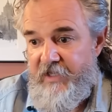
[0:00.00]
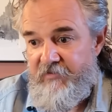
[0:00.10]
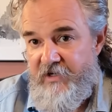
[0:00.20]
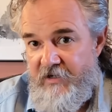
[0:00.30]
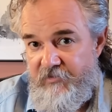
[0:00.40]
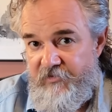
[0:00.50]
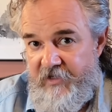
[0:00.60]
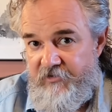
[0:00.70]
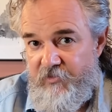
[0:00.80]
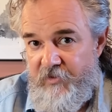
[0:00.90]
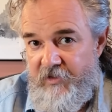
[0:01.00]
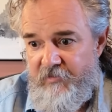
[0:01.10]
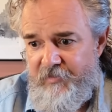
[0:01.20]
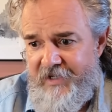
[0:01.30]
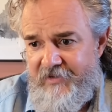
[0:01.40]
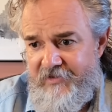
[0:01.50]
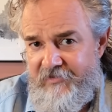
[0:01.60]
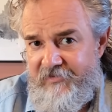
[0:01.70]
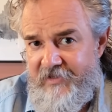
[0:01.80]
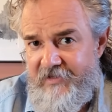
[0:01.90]
to have a conversation with him about this
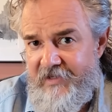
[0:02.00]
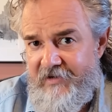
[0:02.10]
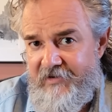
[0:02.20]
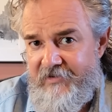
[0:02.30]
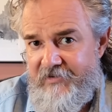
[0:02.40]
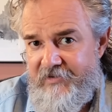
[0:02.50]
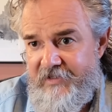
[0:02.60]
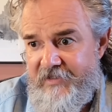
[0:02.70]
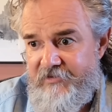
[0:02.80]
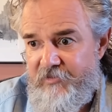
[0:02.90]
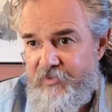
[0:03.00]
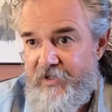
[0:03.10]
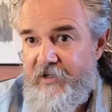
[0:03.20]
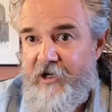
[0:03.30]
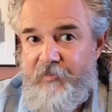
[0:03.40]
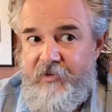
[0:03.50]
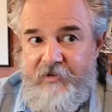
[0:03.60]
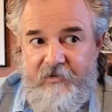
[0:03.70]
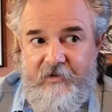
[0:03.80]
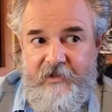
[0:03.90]
Zen character he likes to bring up
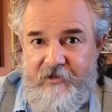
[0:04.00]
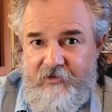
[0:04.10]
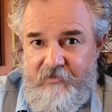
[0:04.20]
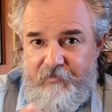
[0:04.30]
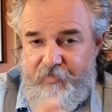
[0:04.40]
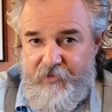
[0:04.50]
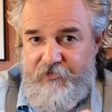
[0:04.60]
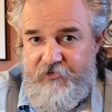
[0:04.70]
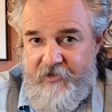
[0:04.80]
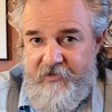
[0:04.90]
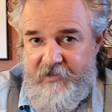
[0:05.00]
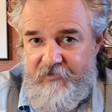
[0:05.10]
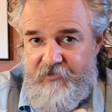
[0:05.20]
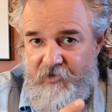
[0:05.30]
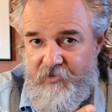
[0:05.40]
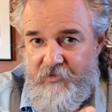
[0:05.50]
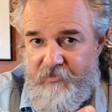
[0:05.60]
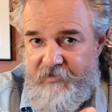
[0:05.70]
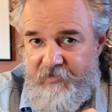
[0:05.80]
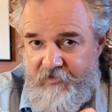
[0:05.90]
and all the other bullshit that's total
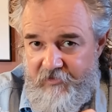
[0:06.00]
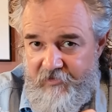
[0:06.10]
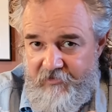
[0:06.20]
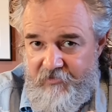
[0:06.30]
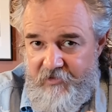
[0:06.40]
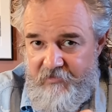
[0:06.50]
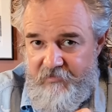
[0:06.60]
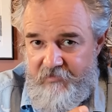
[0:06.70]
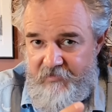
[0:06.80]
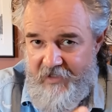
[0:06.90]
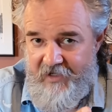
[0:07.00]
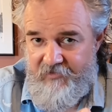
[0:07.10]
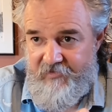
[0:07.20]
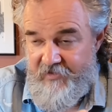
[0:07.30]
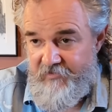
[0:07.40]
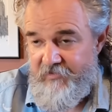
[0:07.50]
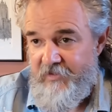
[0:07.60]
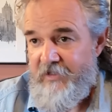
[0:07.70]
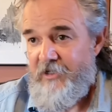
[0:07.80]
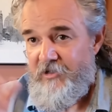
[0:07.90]
revisionist history nonsense.
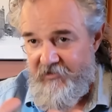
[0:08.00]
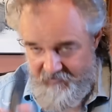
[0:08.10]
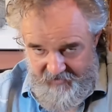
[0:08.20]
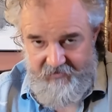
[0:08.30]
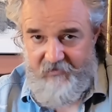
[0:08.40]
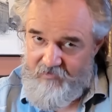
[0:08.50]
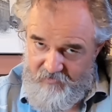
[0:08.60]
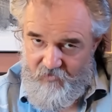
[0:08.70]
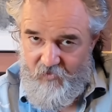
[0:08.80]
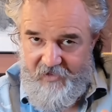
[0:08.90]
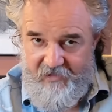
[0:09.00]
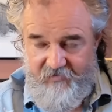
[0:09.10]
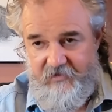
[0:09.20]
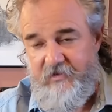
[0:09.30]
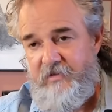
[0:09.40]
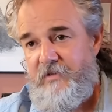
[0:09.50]
But whatever.